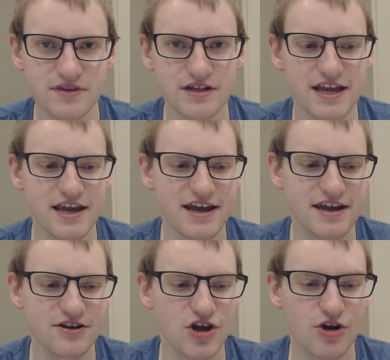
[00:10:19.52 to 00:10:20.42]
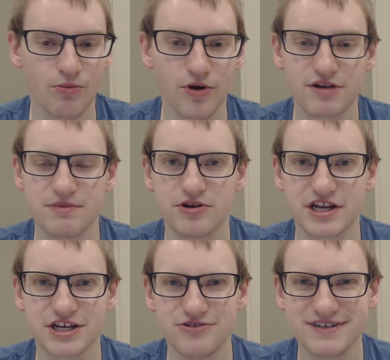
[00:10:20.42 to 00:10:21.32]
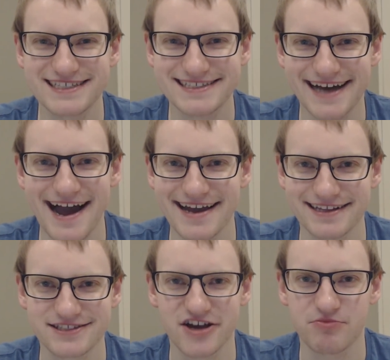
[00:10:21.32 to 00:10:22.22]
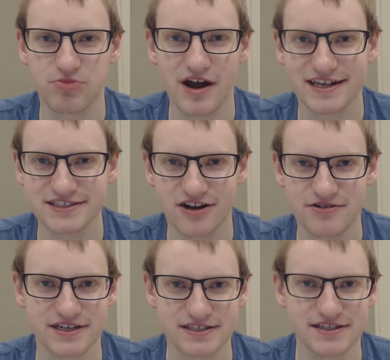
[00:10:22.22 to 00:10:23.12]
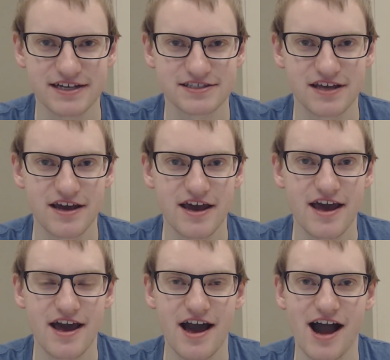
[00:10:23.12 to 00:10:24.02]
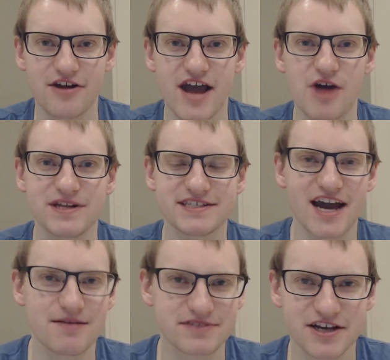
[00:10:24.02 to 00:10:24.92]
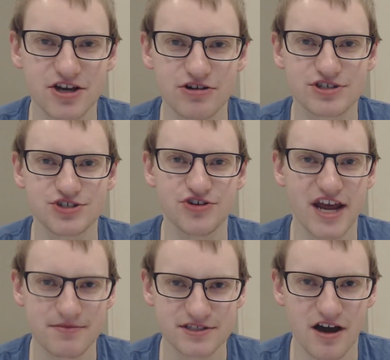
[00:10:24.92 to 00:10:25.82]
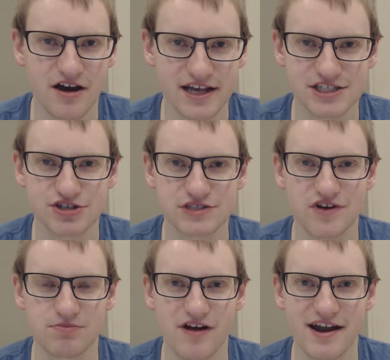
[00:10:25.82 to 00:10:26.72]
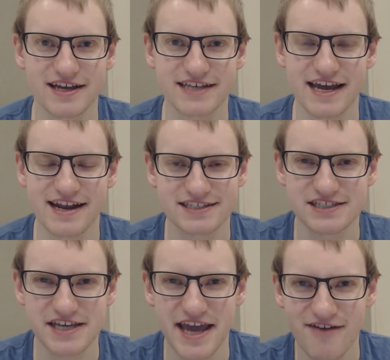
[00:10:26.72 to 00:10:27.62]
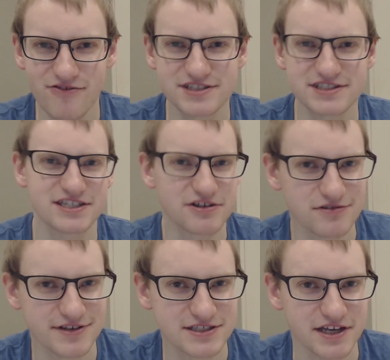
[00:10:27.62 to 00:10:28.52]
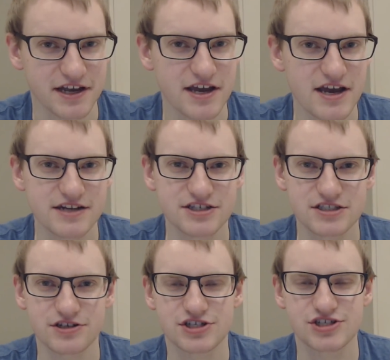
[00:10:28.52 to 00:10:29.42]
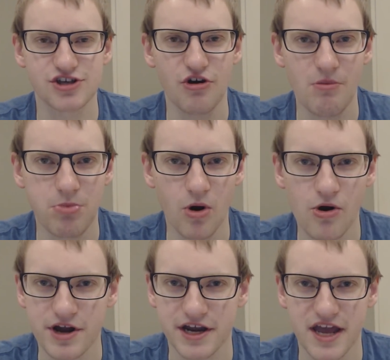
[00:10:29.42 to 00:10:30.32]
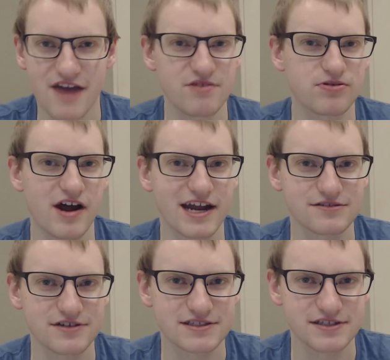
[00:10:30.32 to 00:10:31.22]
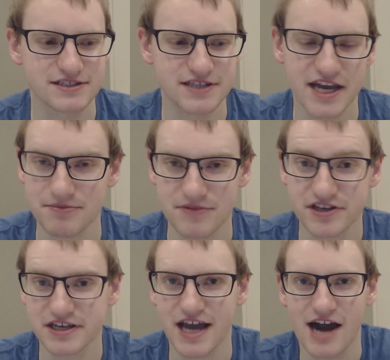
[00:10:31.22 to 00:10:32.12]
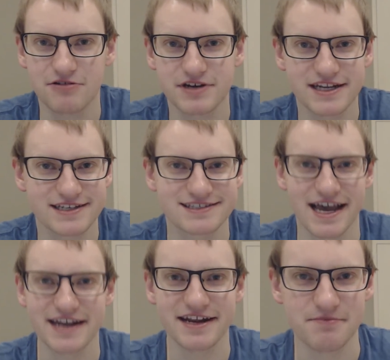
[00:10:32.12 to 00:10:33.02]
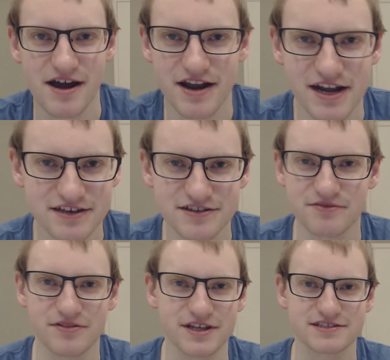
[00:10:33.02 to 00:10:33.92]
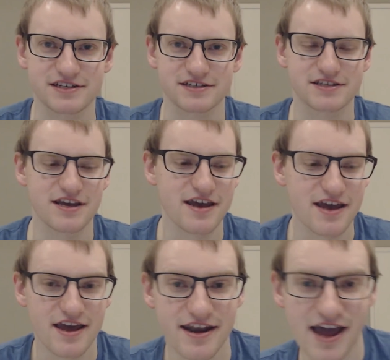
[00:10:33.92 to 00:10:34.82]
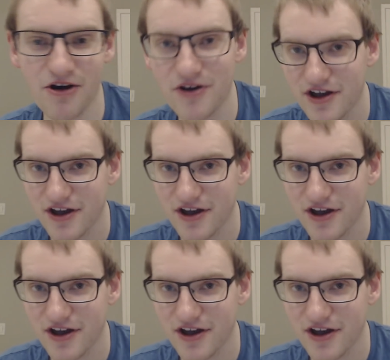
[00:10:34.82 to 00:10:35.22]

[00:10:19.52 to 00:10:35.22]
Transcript: and we're going to be putting new designs on products that already exist. I don't know how many times I go to Amazon, I search for a product, and I see every single listing just looks so boring. Every product looks the same. Nothing. I don't get excited about any of the listings. Now,